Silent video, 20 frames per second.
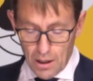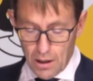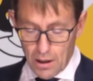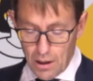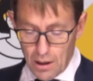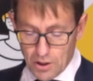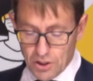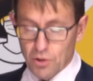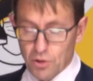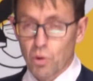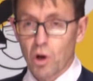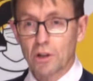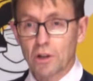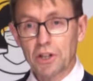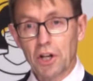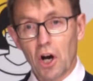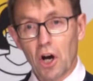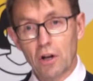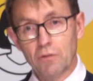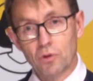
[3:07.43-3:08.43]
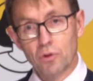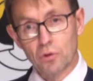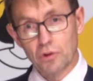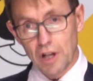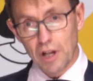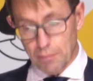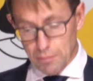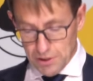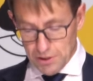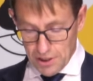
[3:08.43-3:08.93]
So while the overall
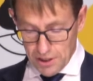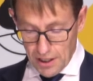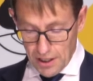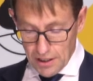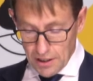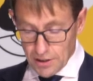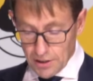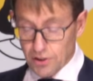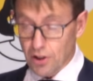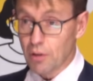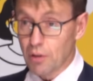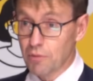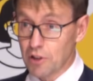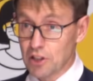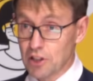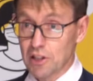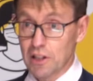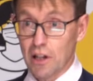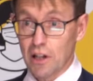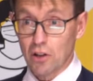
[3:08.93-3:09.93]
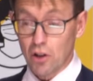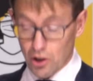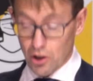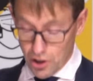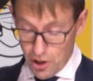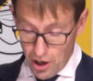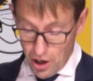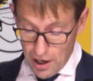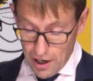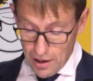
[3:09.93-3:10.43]
number today is obviously a lot
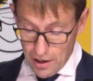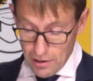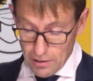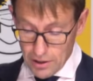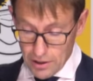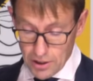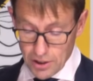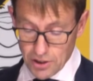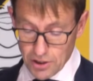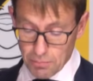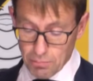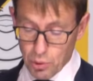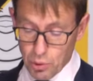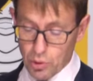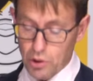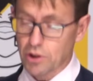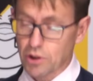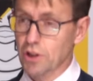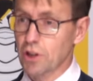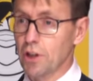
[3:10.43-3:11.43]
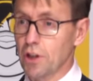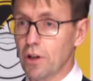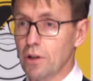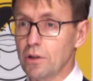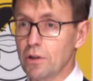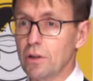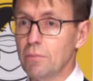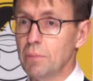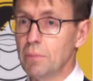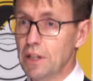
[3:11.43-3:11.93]
higher, it is important to note
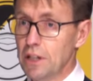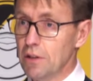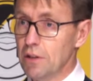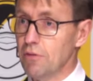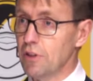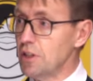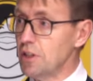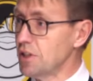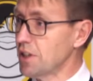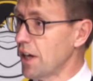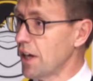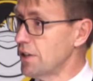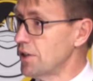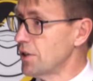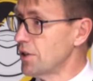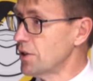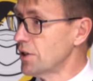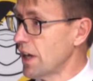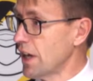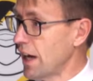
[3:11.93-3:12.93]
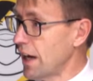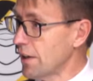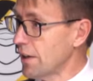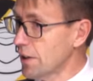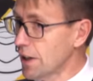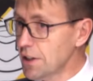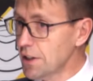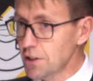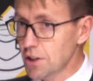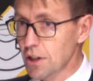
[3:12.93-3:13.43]
many of these cases are
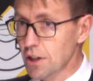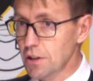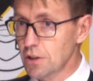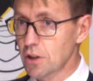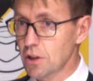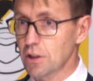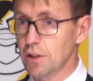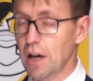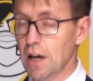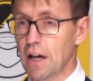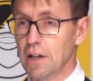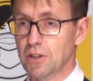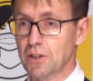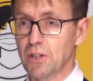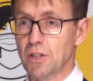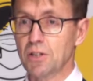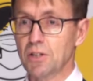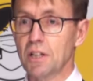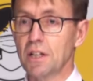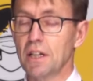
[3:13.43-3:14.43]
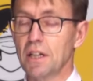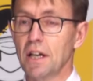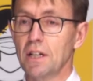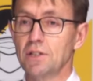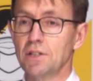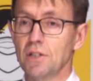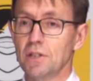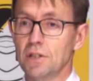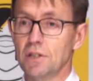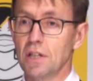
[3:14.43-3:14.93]
linked to our existing
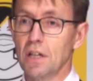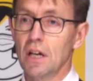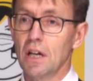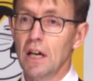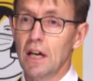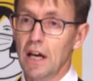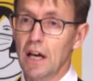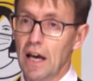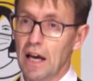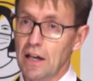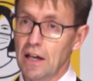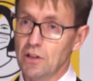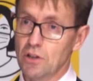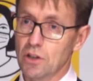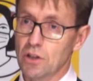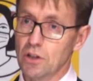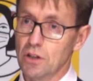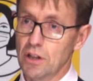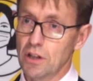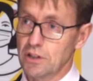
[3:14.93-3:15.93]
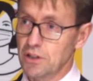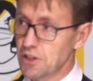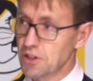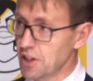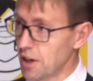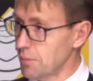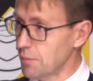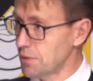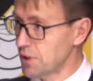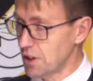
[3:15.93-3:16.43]
cases and in
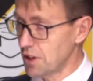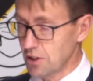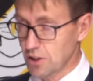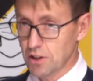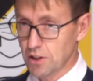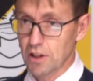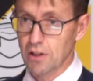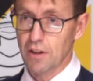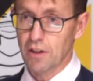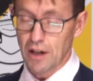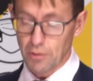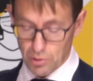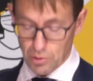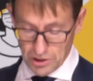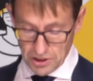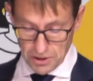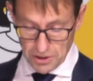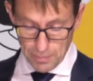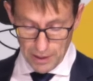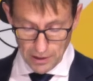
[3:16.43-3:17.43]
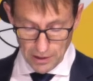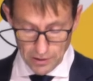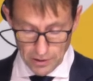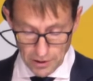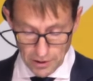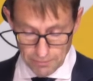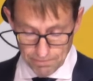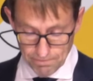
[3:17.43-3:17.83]
some sense they were expected.